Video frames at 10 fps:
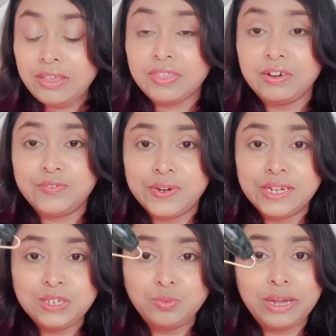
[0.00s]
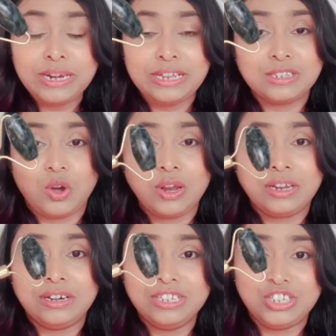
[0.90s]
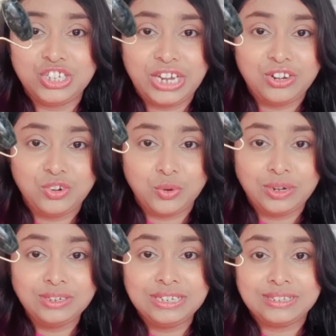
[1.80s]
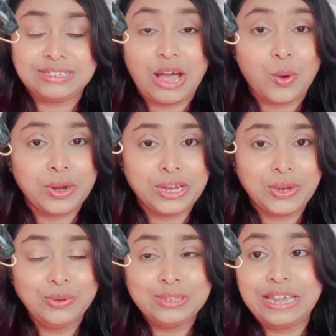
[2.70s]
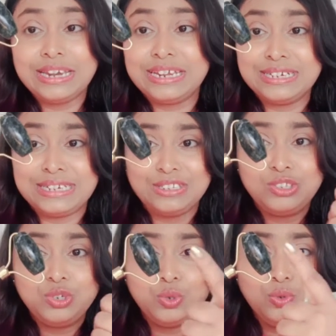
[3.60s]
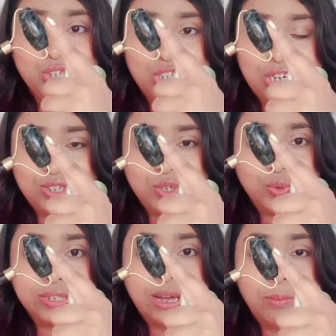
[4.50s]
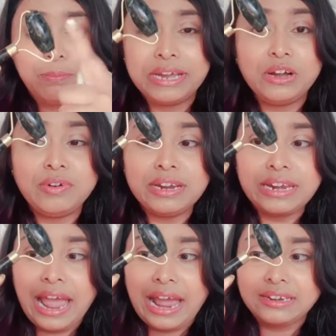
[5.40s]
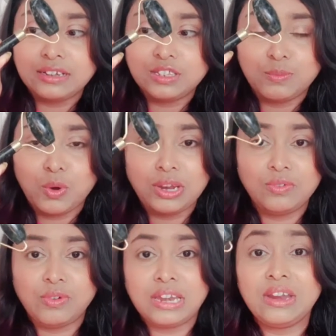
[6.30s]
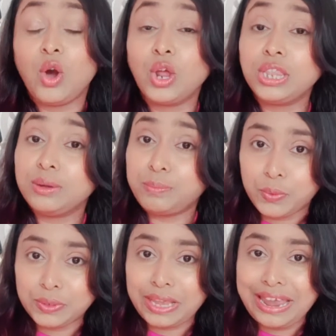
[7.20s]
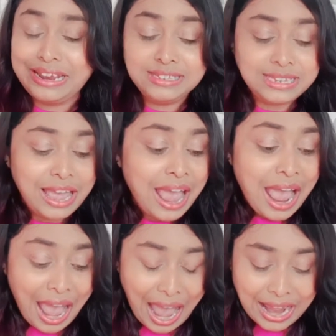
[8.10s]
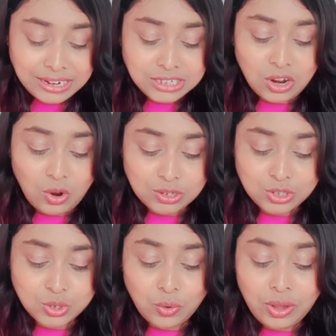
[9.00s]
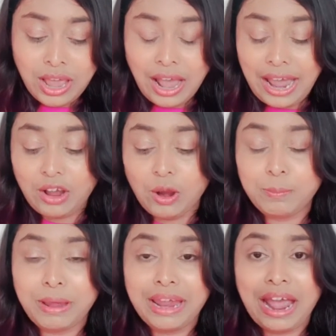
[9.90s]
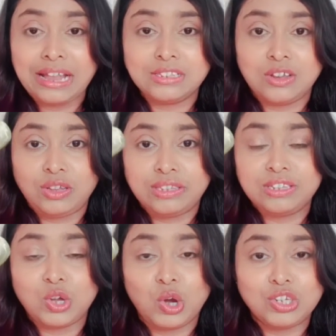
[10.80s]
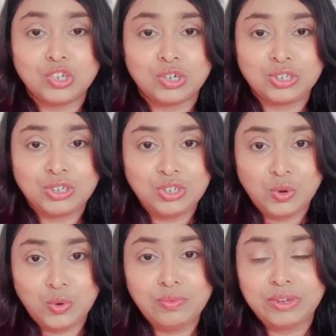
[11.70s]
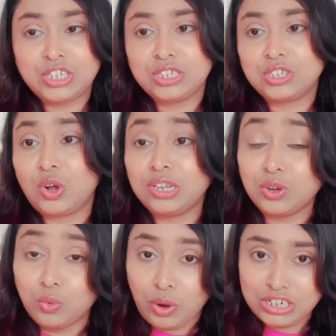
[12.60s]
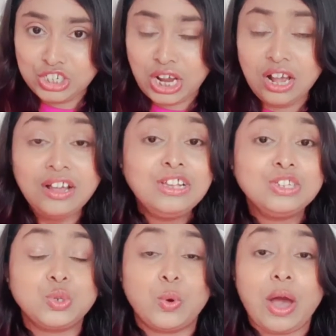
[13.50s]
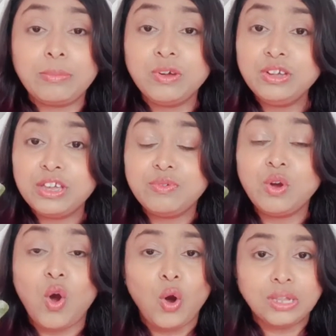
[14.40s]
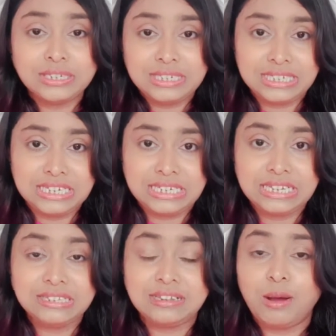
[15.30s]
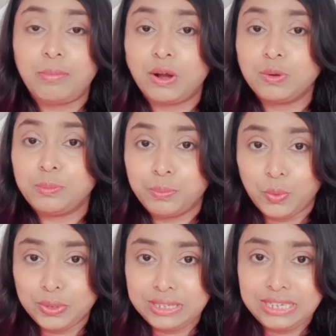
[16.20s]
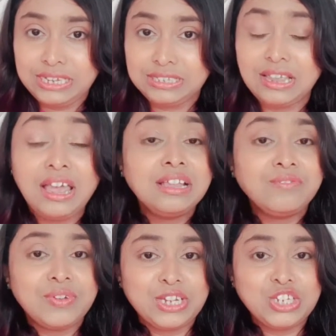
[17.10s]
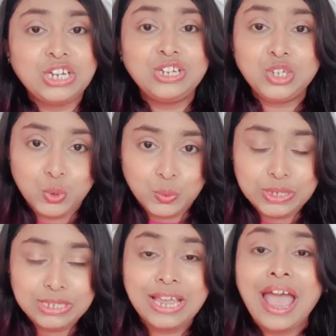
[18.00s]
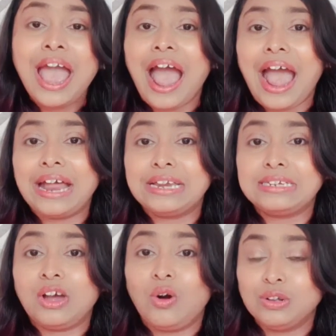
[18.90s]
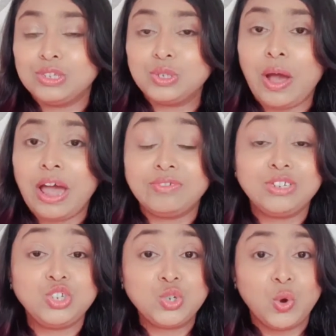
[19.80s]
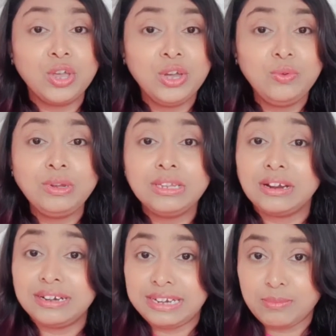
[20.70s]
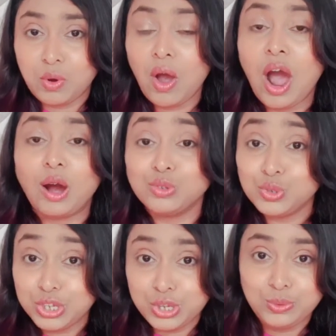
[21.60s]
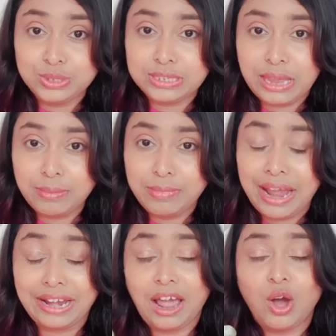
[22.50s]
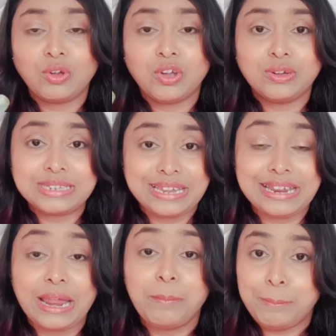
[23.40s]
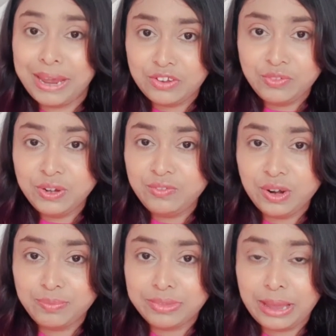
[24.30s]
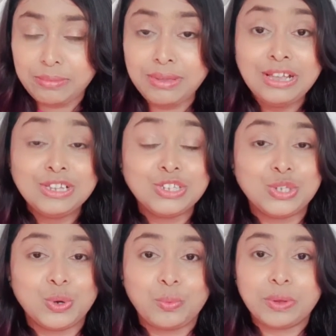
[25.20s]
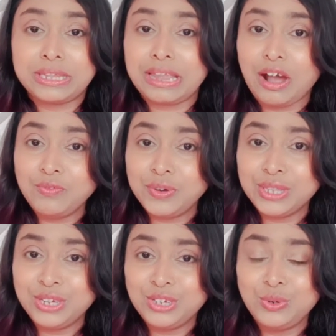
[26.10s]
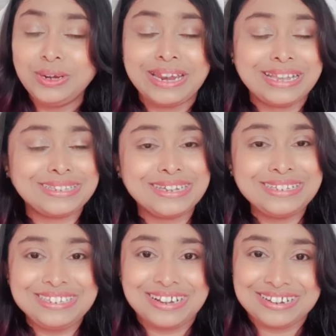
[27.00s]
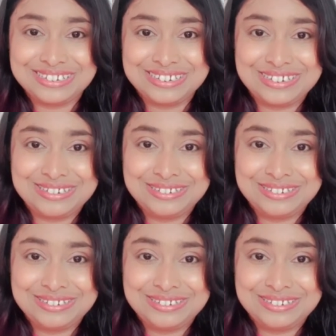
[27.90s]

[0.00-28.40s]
The first one is called a jade roller. This is how it looks. It contains two jade stones, a bigger one and a smaller one on the both ends. And also I got my hands on this contoured stone which is called the gua sha. So I'm going to give you all the details about both these facial tools, and also I will show you the demo how to use them and how your skin can benefit from them. So without further ado, let's get started.